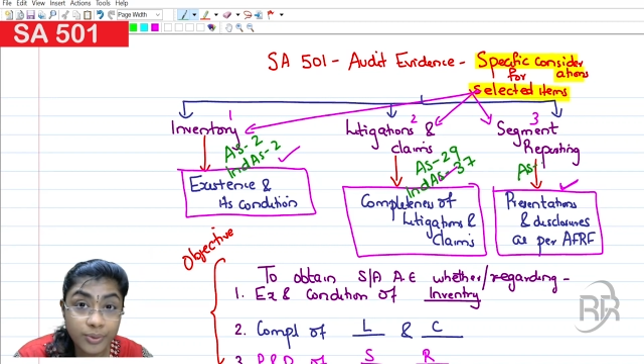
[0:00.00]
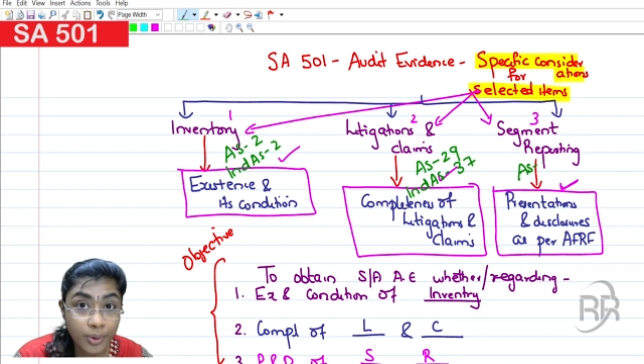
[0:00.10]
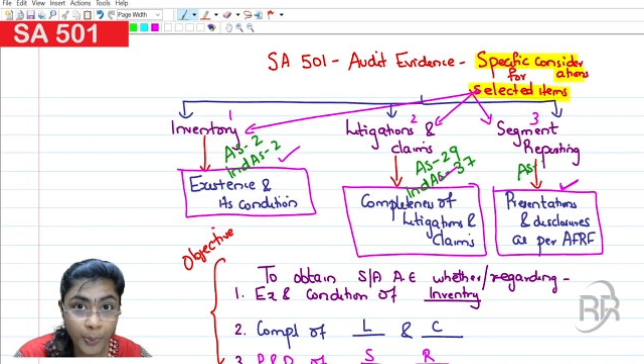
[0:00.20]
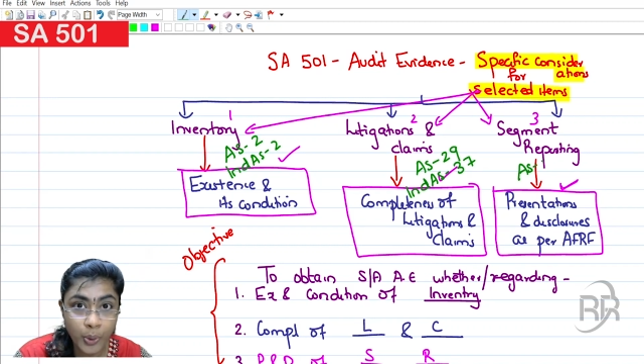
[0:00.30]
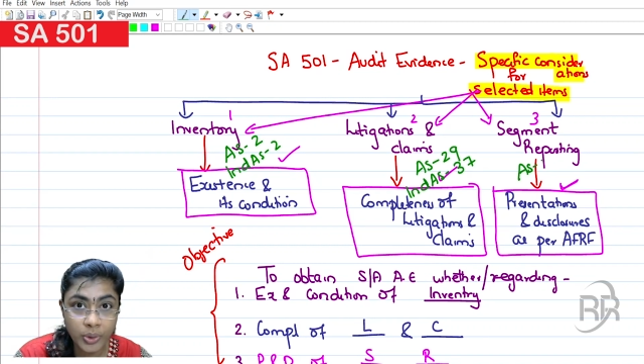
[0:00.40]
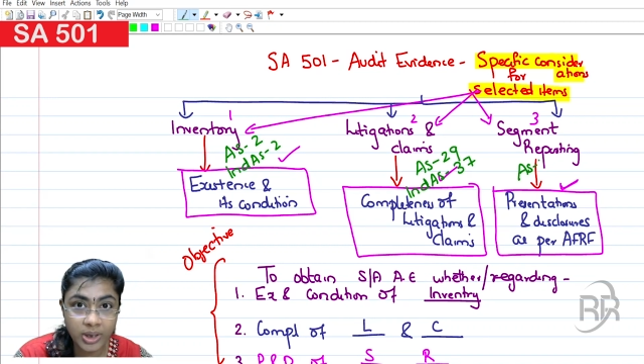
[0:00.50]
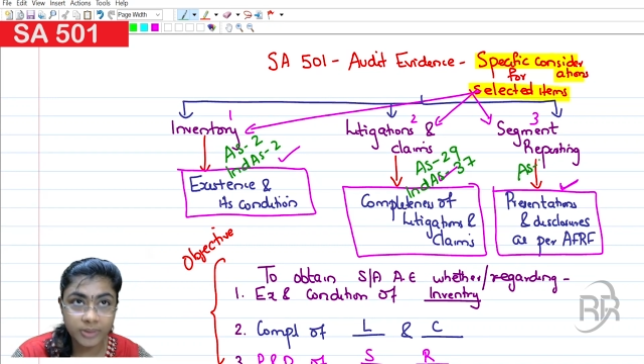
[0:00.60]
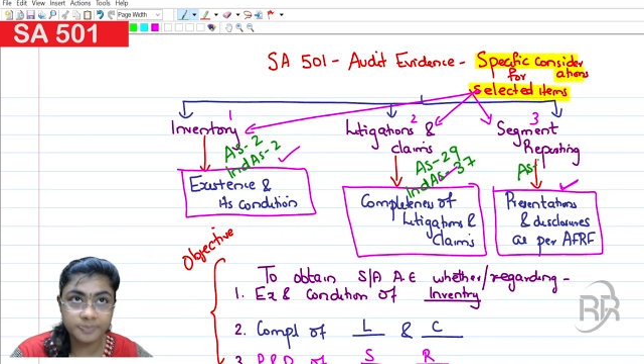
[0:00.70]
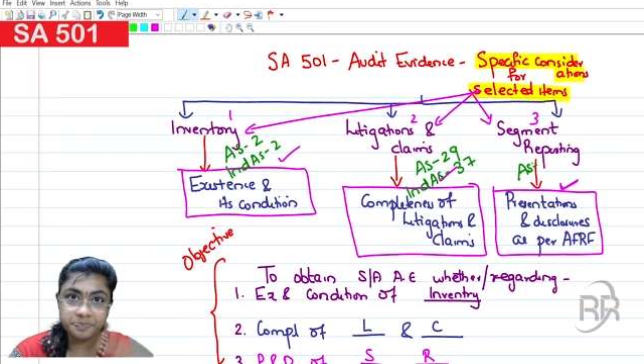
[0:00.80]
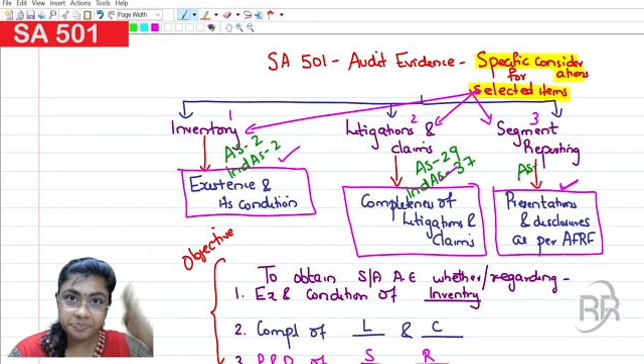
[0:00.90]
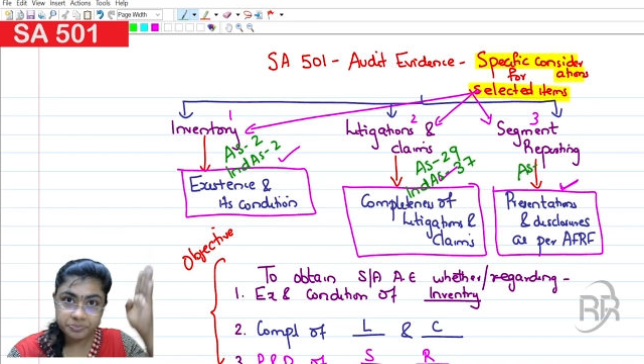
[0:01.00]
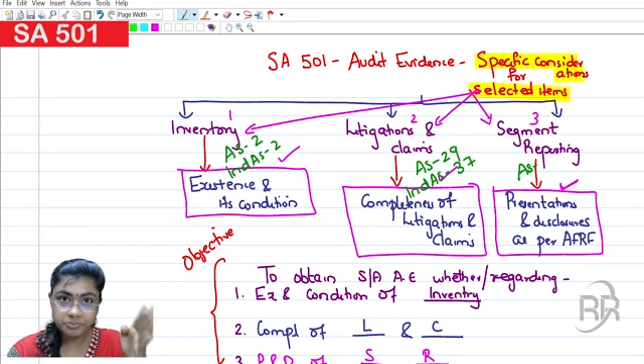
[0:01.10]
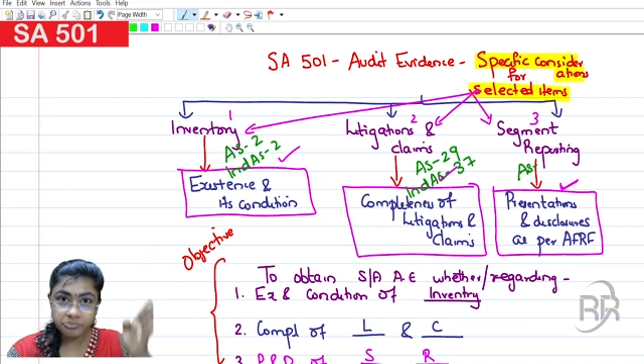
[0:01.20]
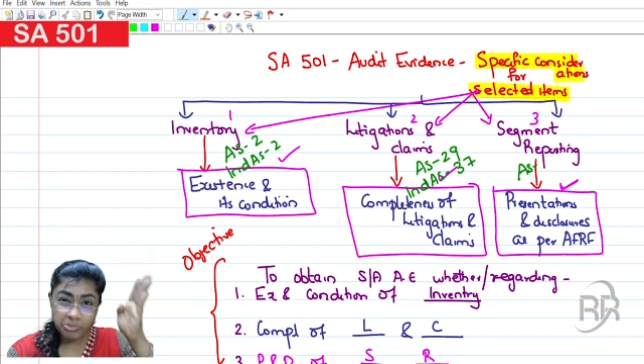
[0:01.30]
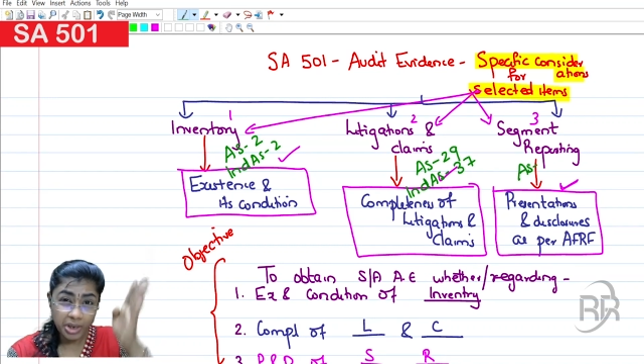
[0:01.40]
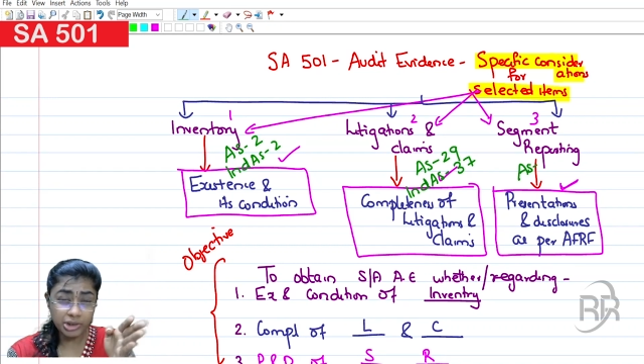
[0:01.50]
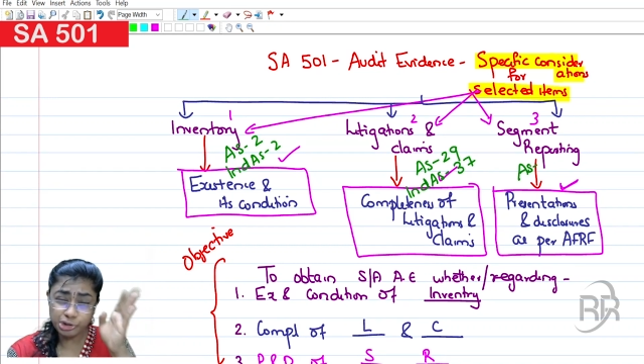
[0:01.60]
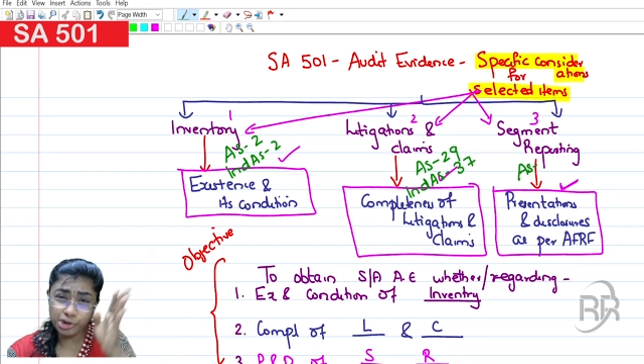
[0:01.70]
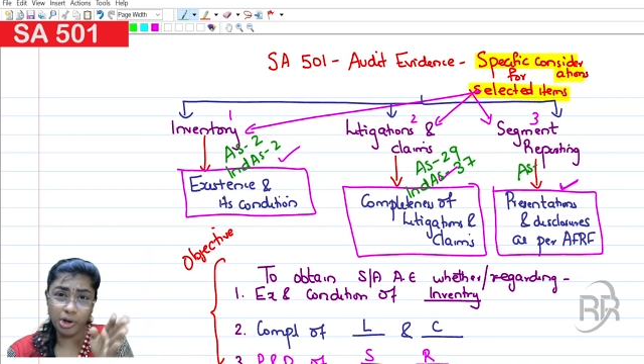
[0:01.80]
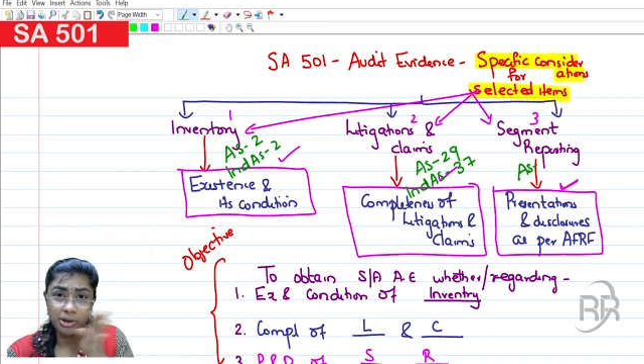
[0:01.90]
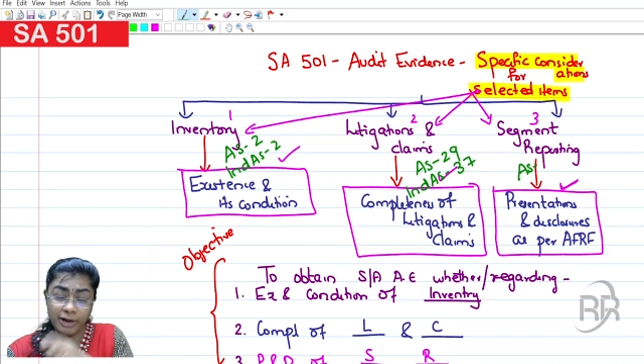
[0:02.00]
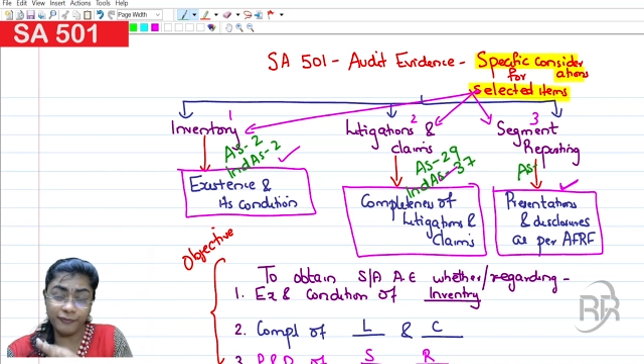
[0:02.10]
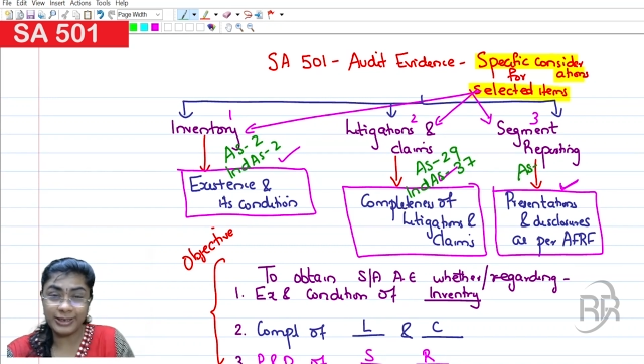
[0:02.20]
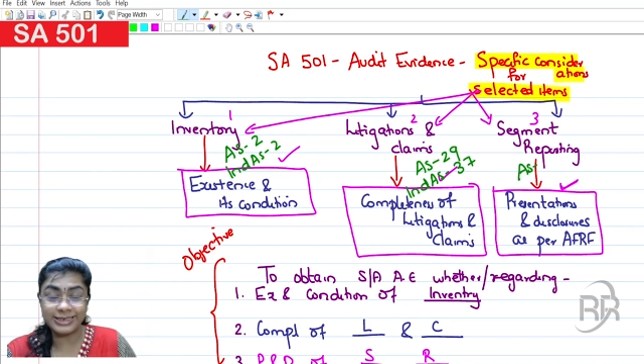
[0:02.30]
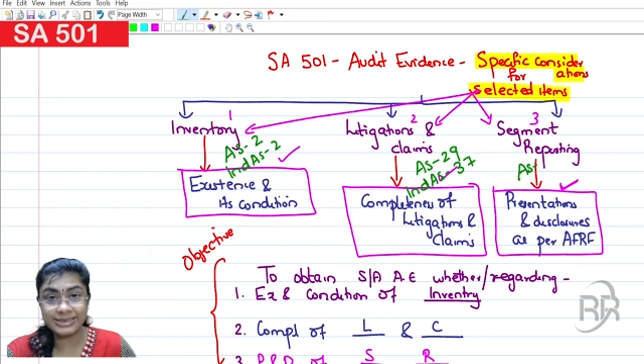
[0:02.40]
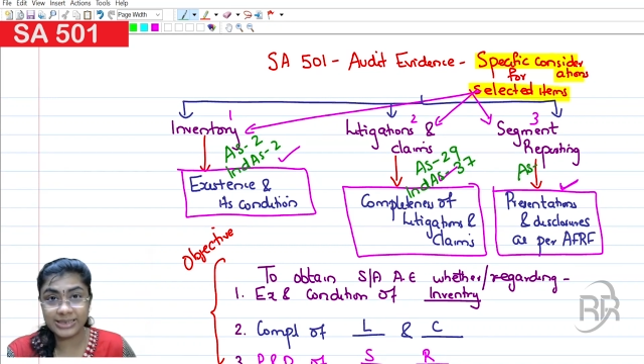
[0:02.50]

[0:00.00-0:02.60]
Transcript: reporting, geographical